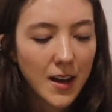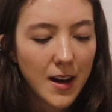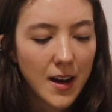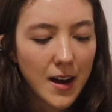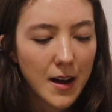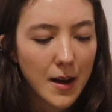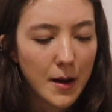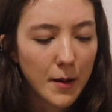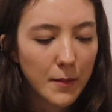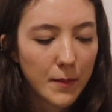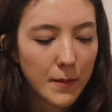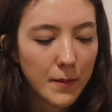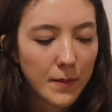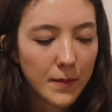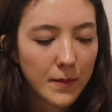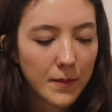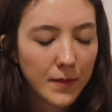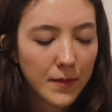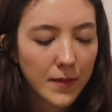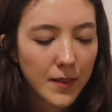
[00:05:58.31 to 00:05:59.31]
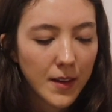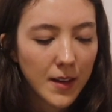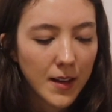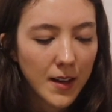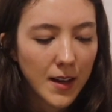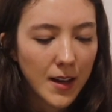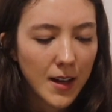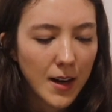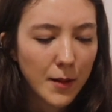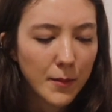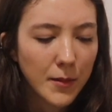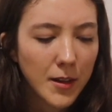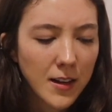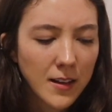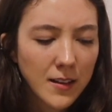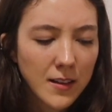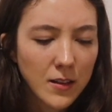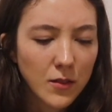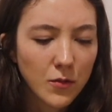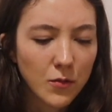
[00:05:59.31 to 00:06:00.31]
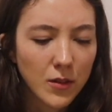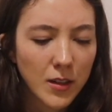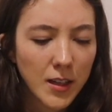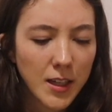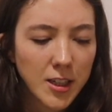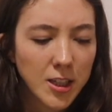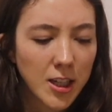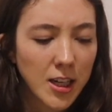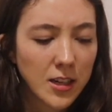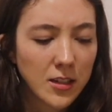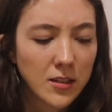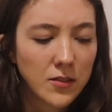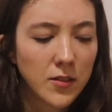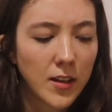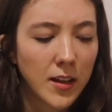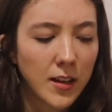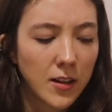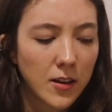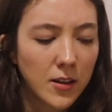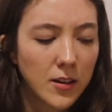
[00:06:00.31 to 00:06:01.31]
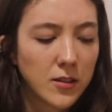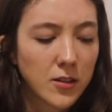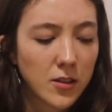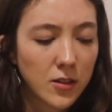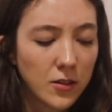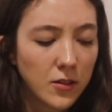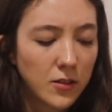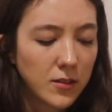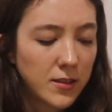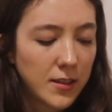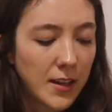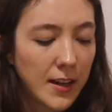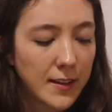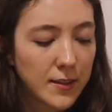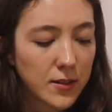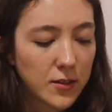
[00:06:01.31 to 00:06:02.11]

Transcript: Um, and I'm getting this really changes like your internal state.